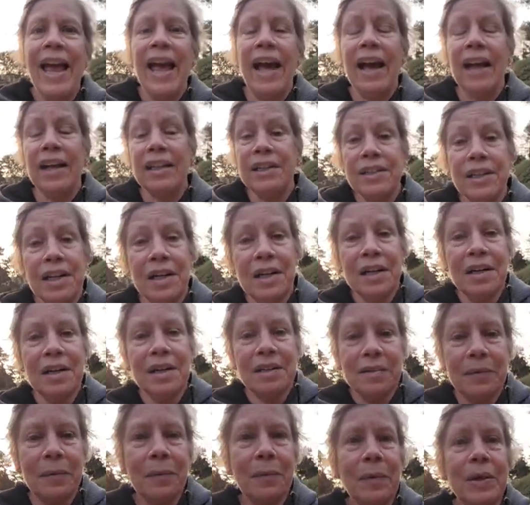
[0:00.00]

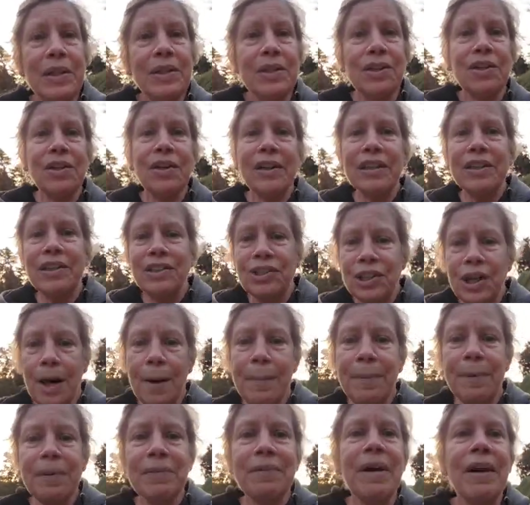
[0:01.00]
and we started
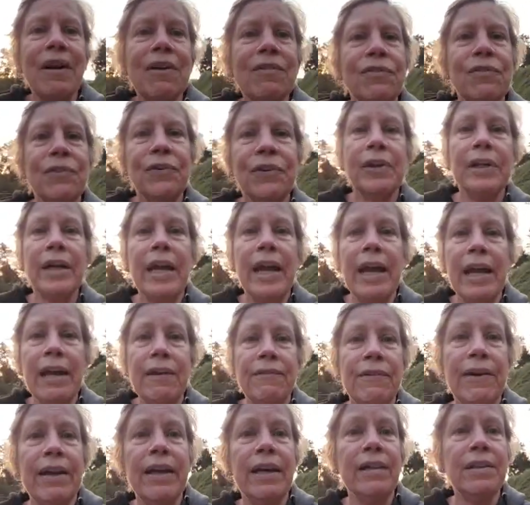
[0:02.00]
shopping around for a
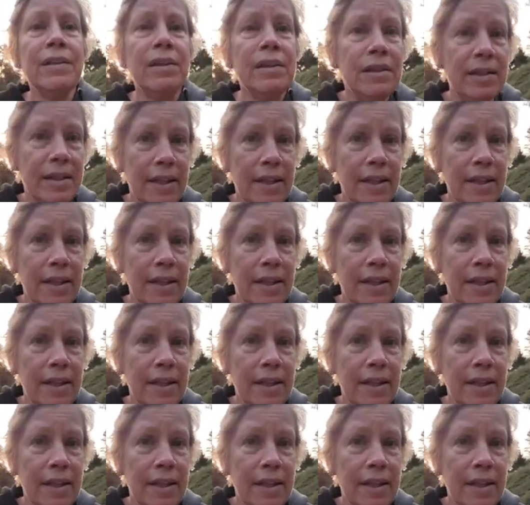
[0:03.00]
van